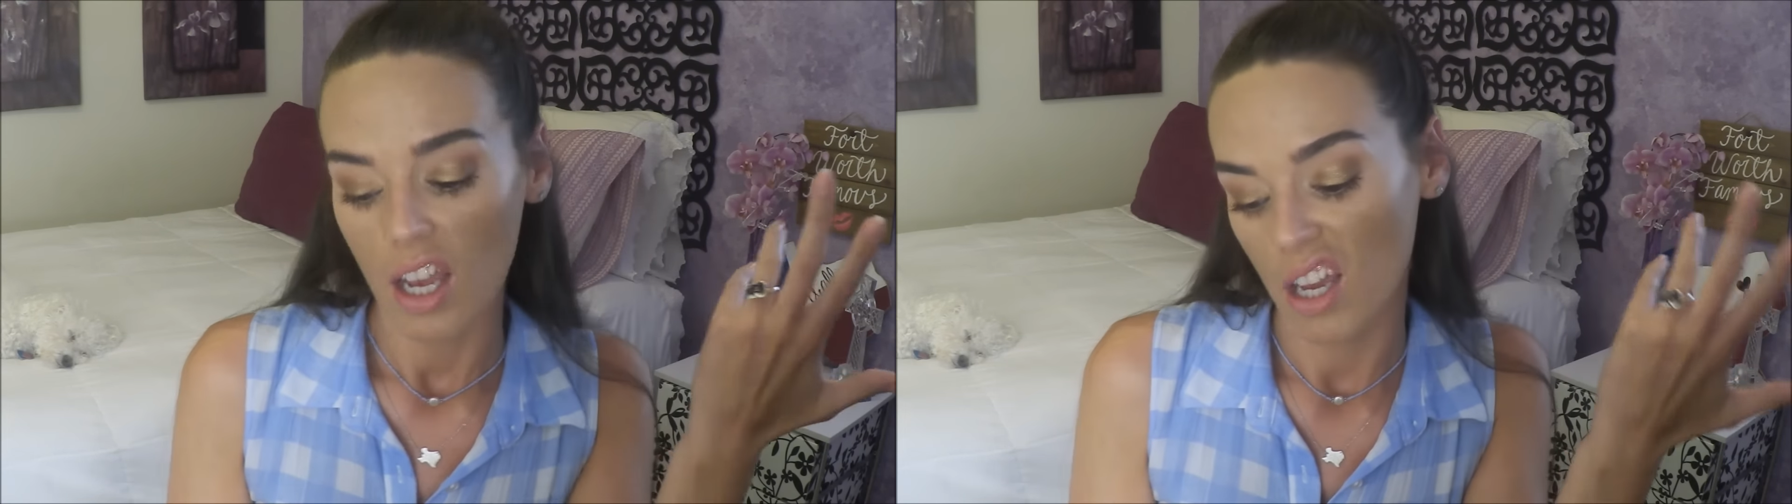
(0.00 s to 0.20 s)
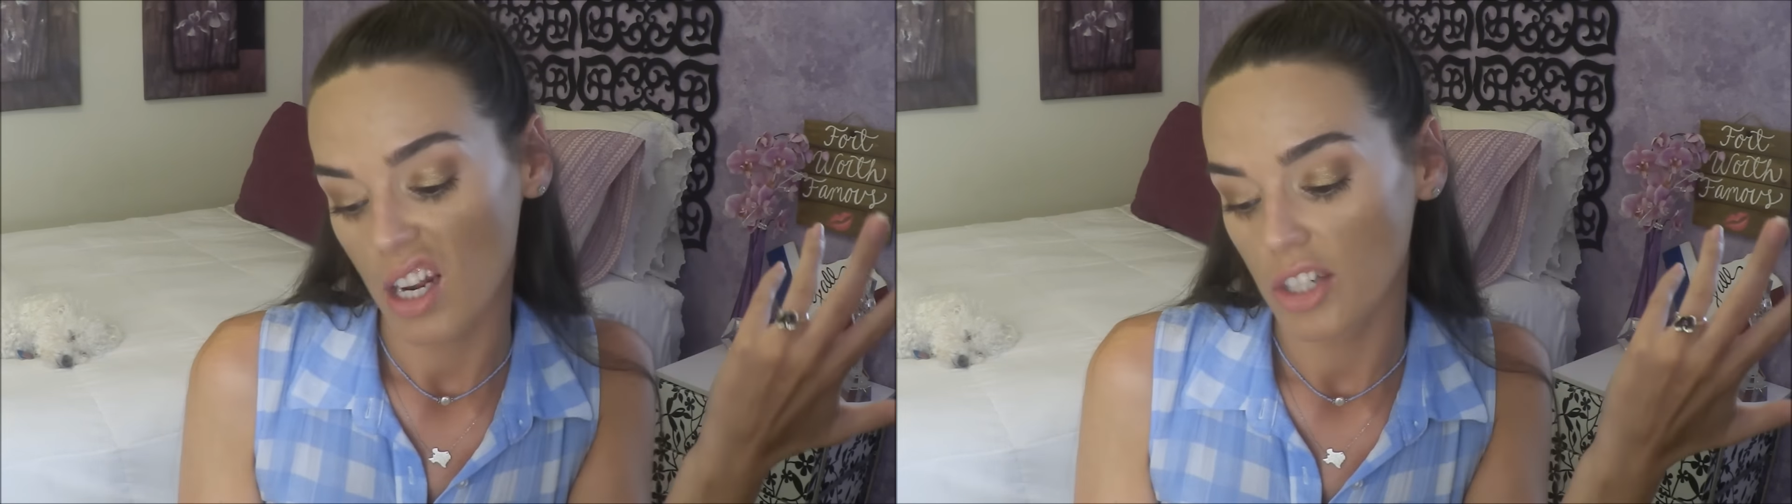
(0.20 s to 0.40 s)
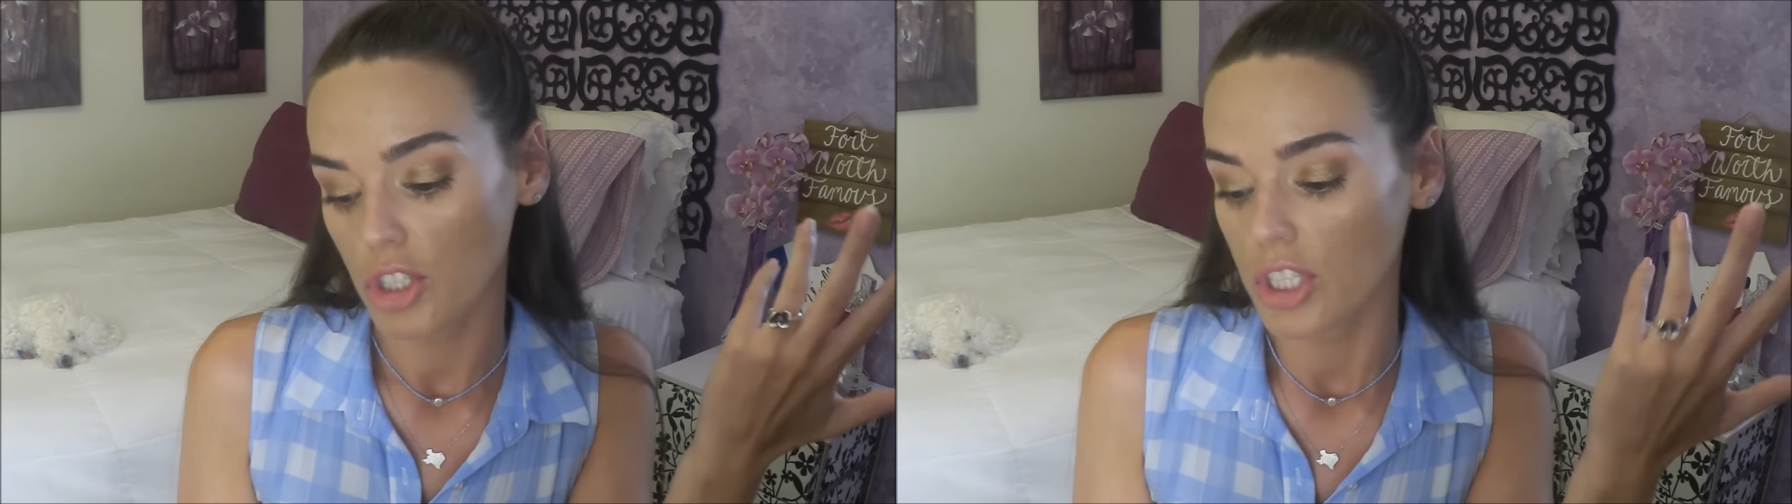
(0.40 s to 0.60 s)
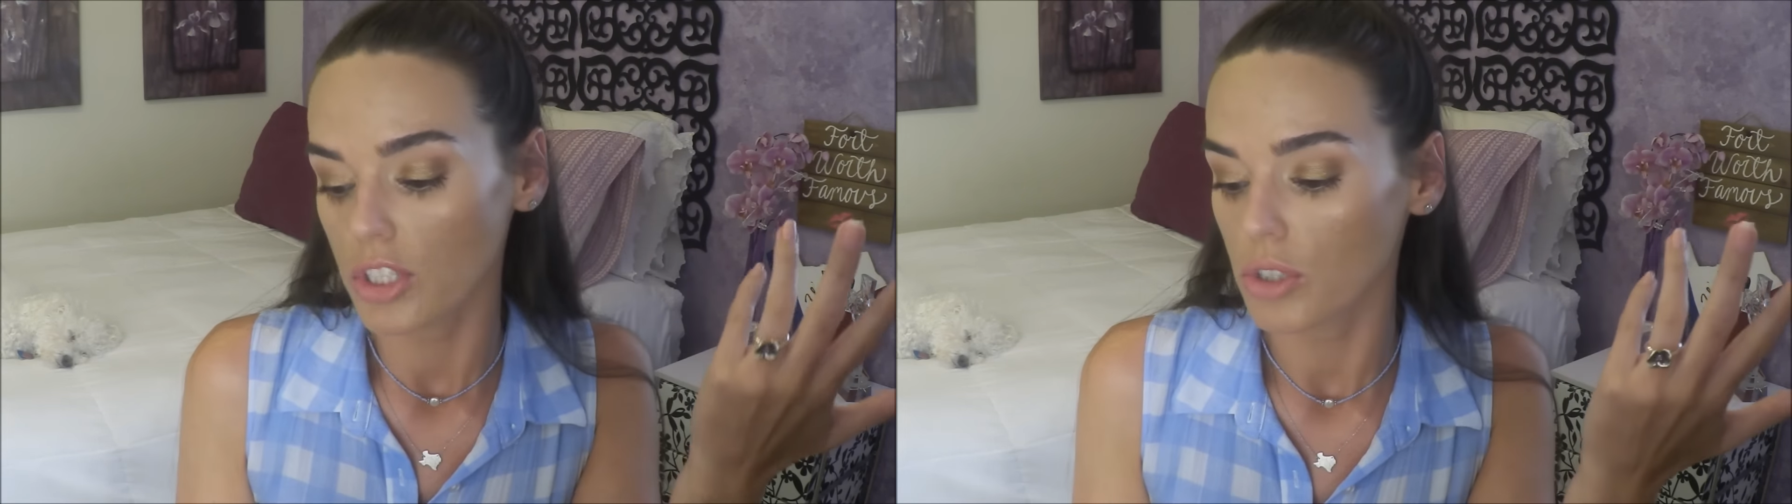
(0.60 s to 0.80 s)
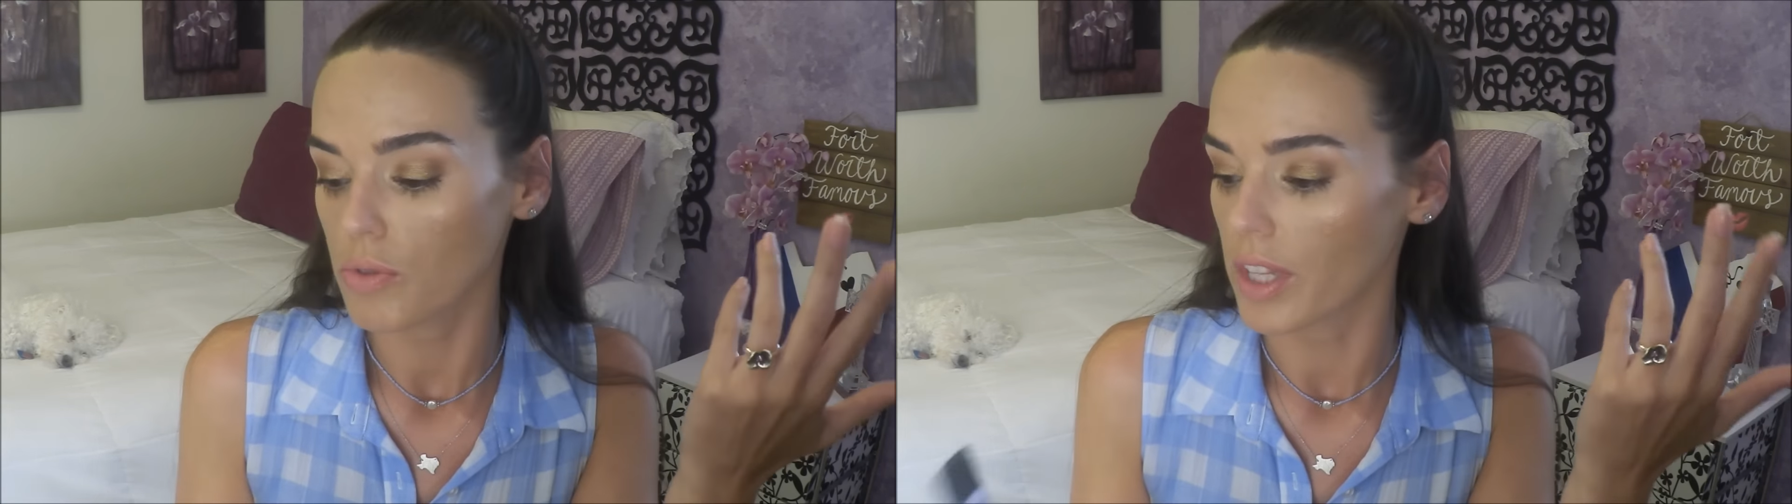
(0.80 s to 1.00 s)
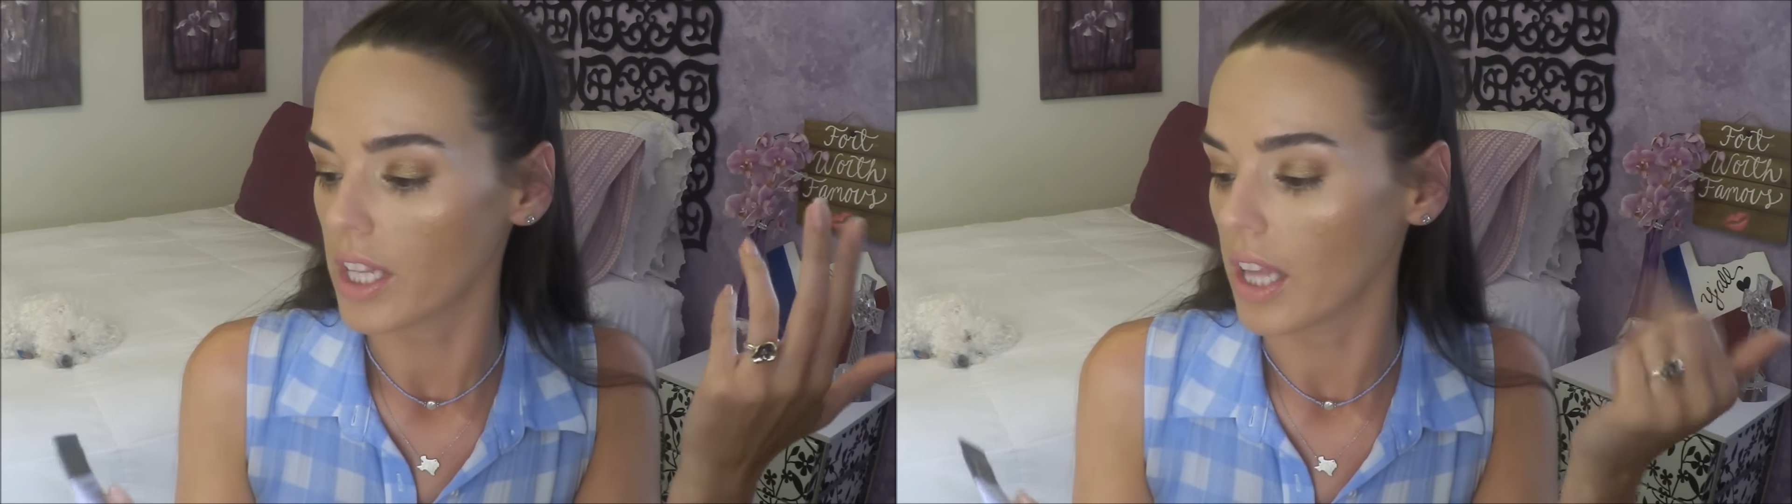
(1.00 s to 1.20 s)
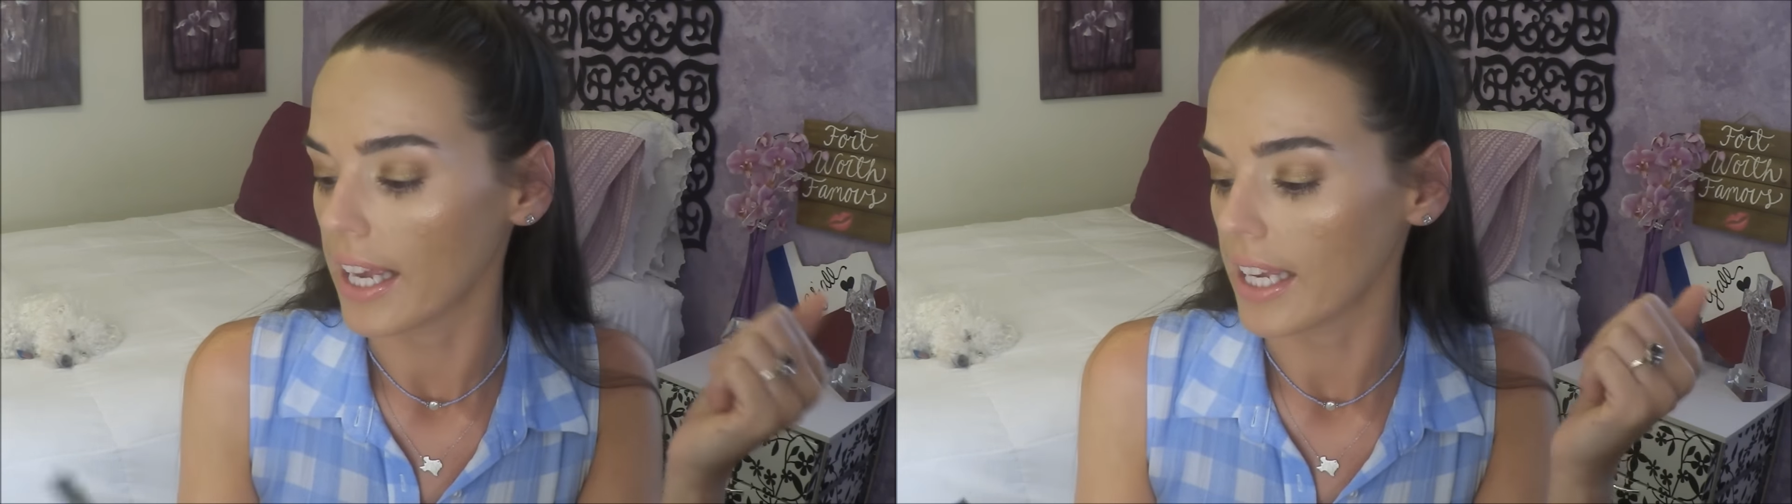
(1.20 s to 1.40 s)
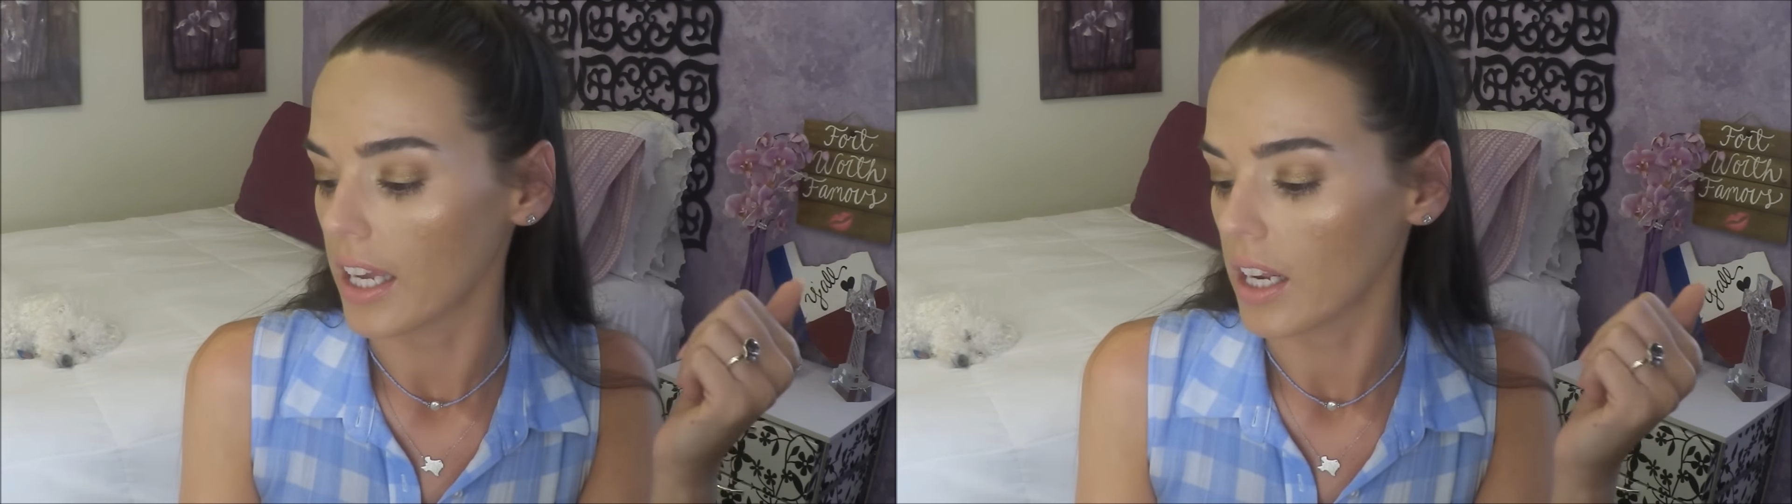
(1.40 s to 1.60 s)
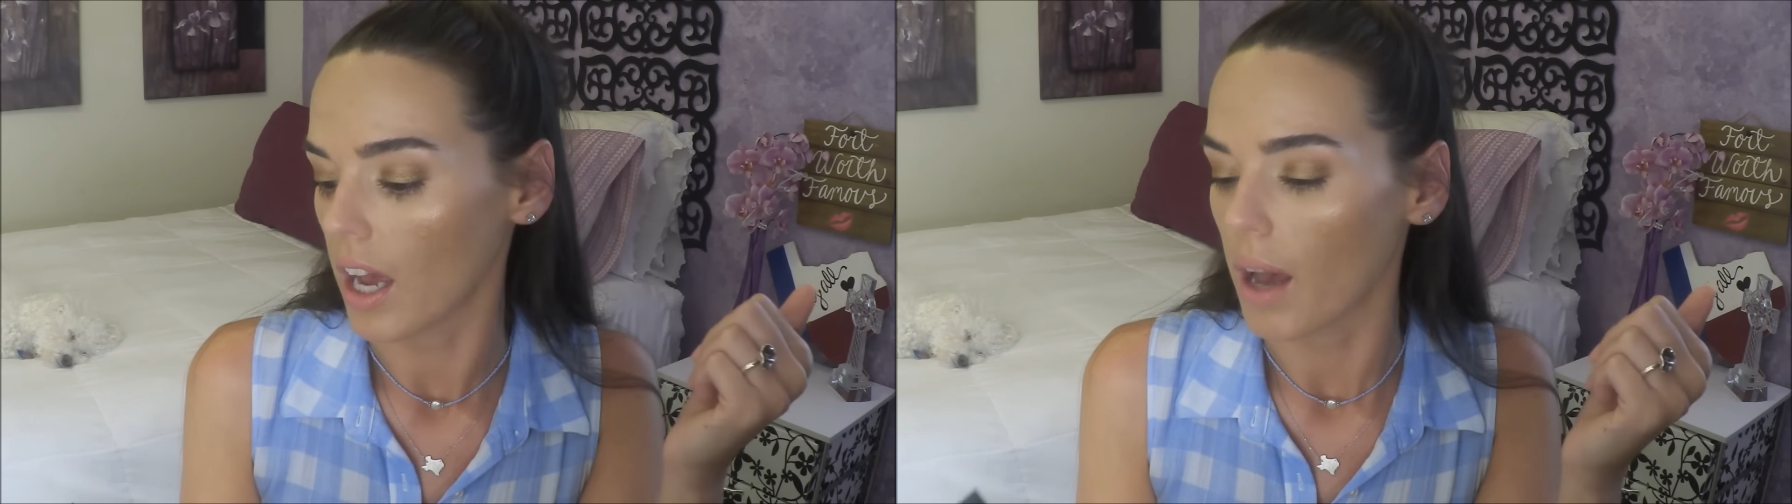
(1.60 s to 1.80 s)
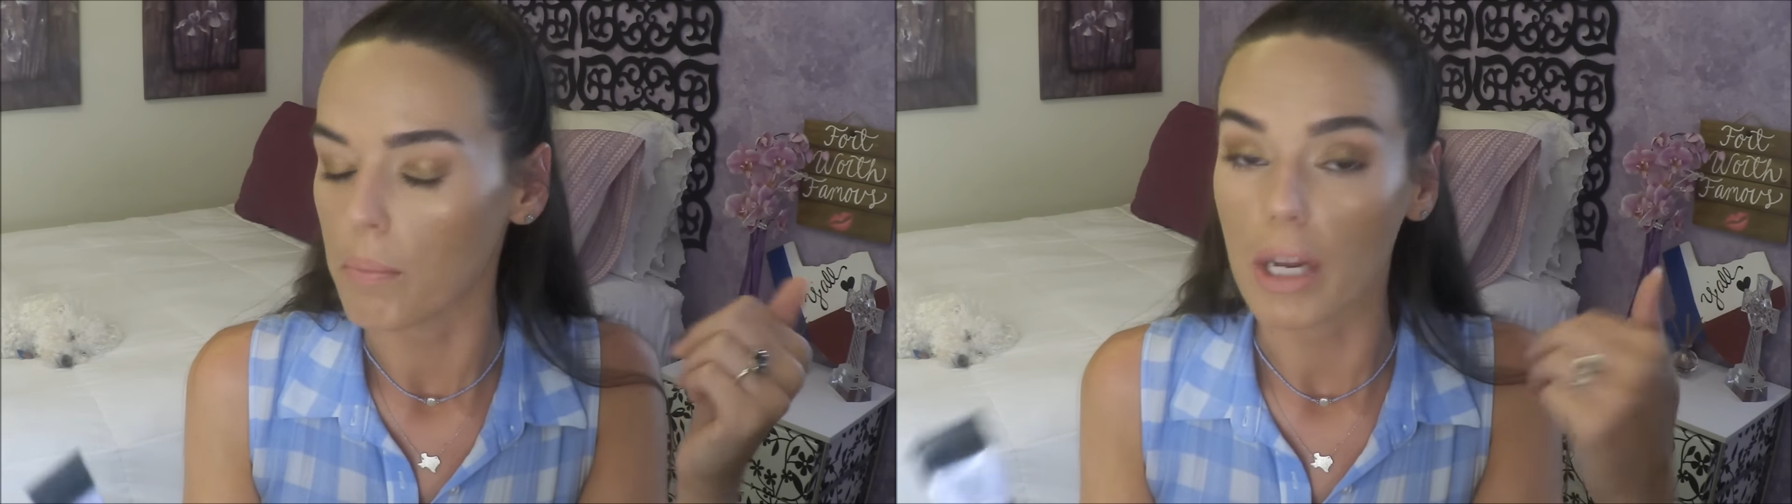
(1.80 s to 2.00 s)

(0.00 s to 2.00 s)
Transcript: and I actually do really like it um,